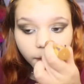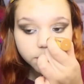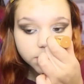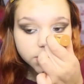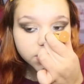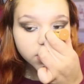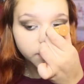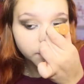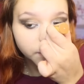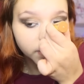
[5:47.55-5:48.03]
I'm
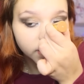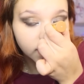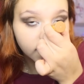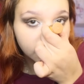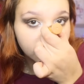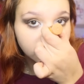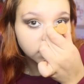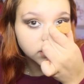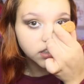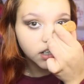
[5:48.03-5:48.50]
just gonna put
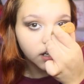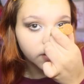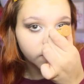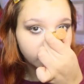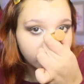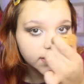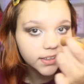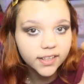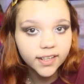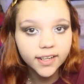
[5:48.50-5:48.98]
like a dot
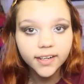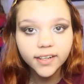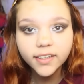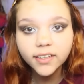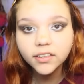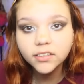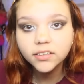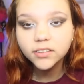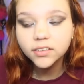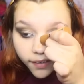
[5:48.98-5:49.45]
right
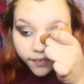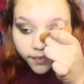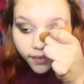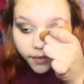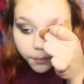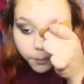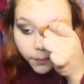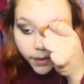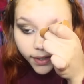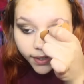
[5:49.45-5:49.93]
there and
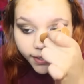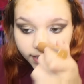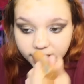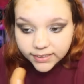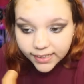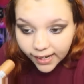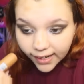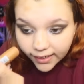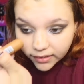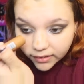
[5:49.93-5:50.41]
then make it
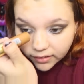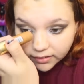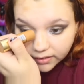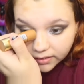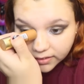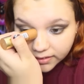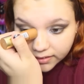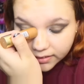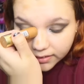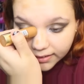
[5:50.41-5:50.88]

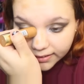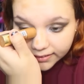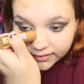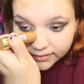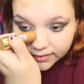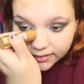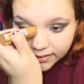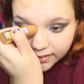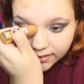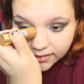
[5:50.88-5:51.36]
tinier
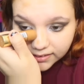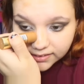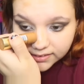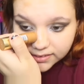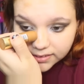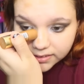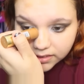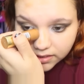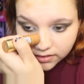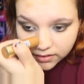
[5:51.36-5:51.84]
like
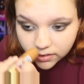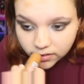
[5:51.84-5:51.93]
this.